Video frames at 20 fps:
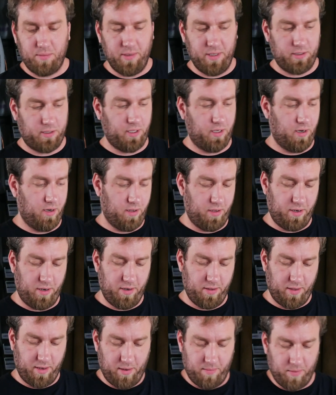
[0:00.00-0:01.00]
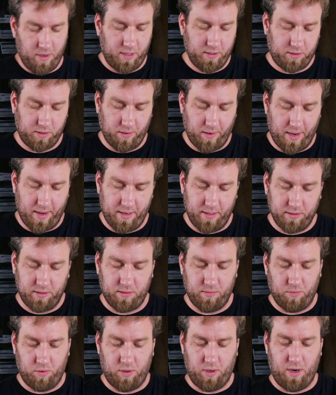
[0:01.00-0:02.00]
mention earlier that I'm also adding
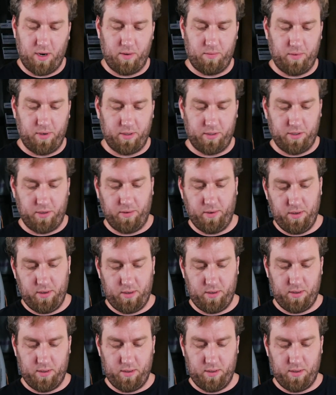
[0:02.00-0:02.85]
some more hardware to it.